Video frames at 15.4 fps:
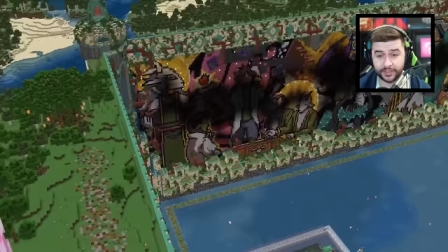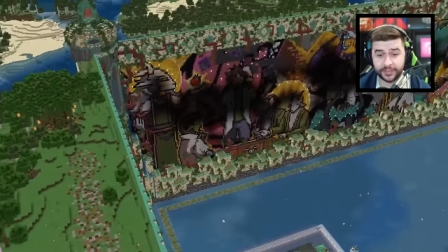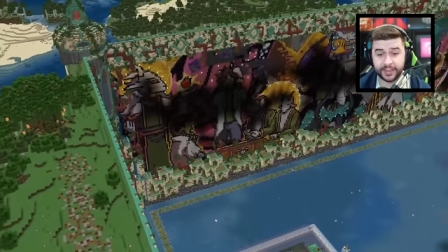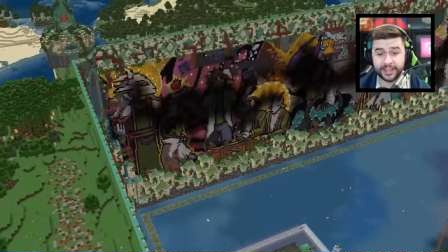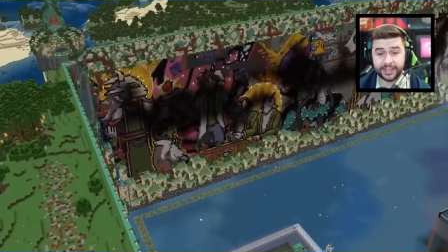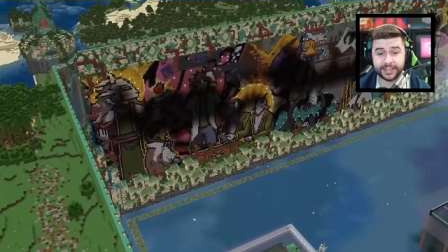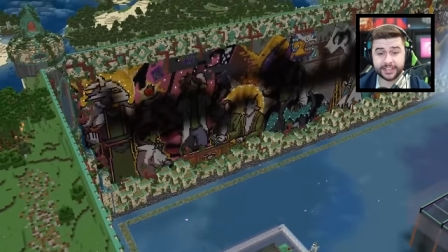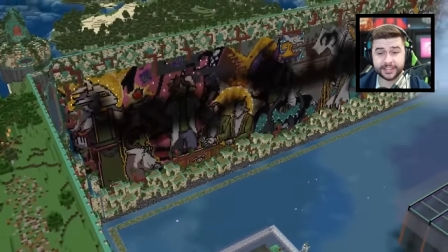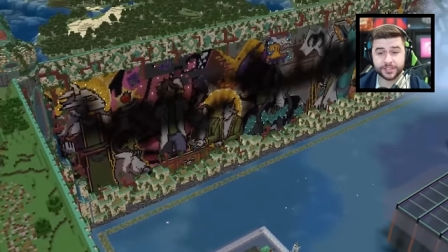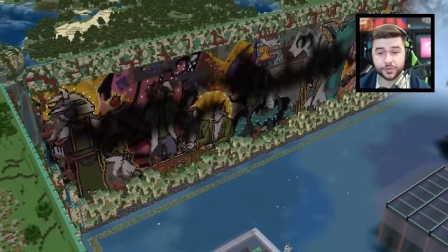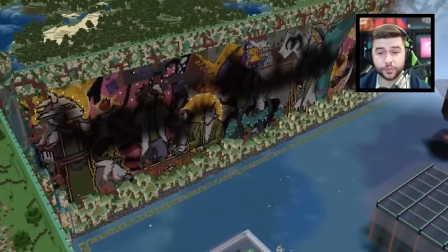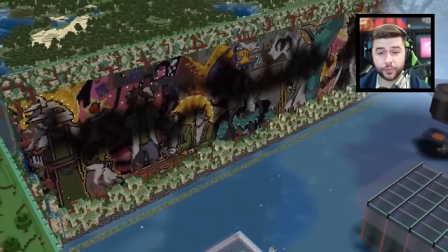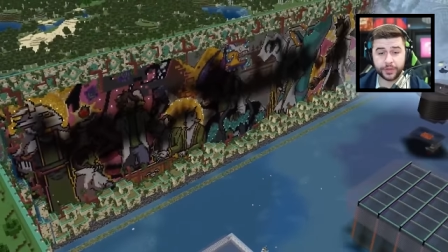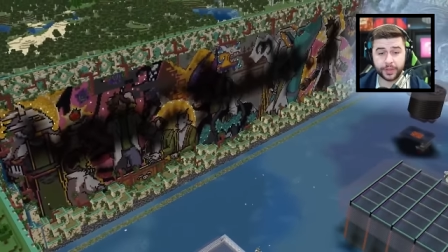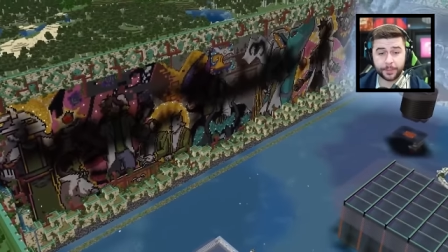The thing
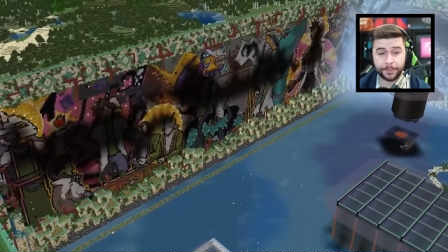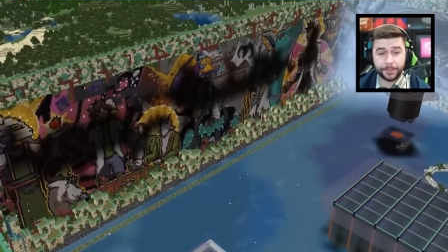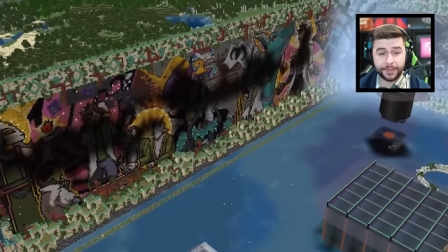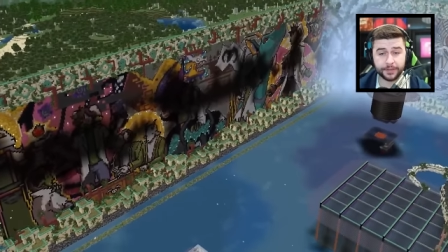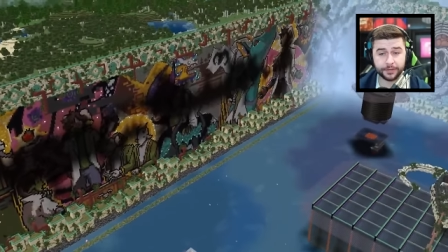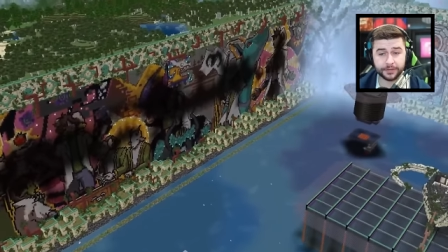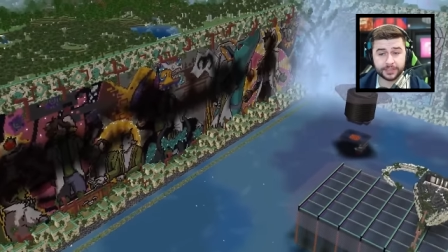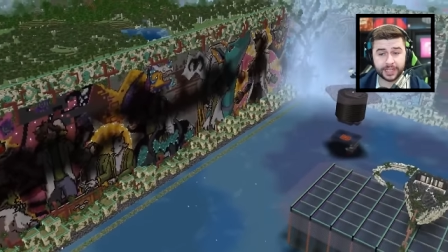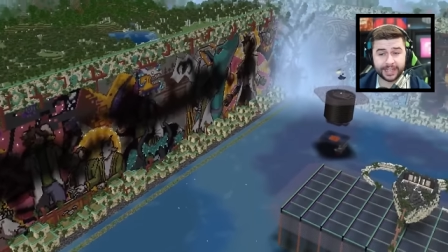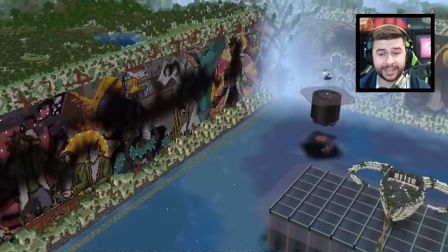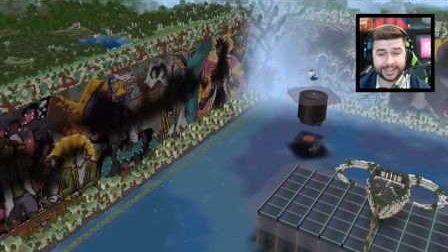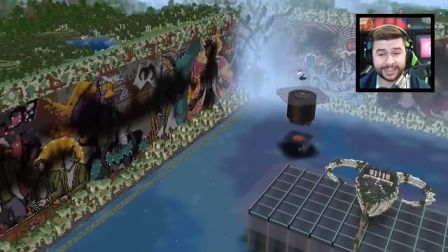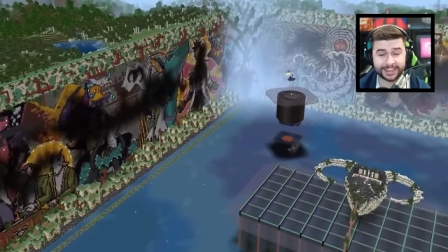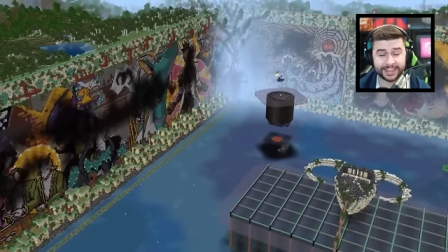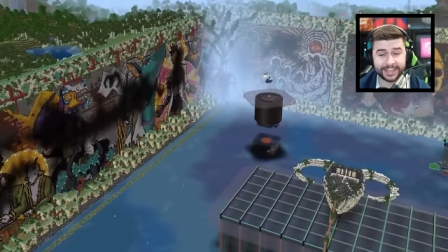is, with a build
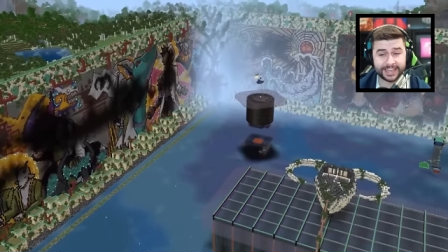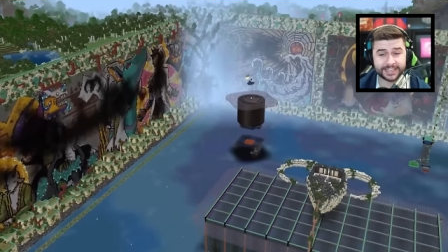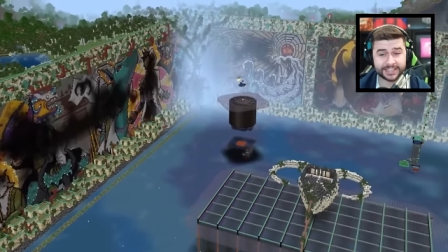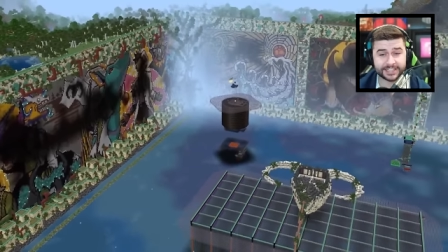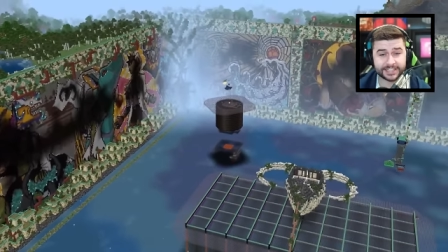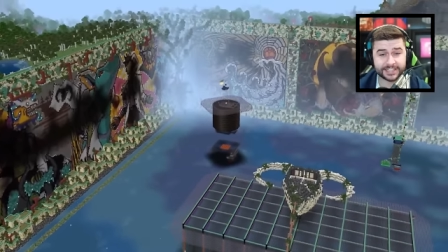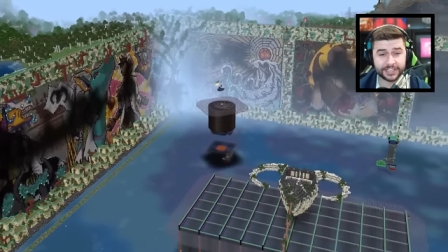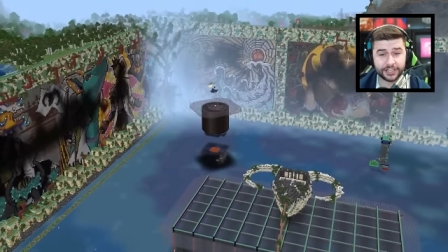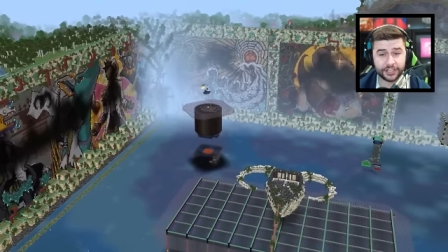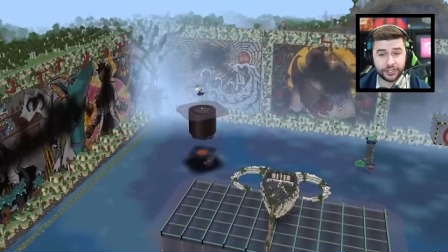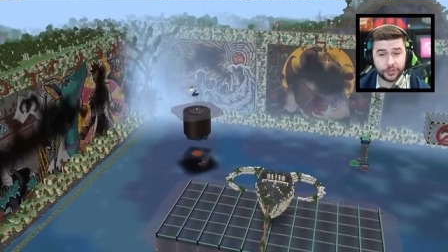like this,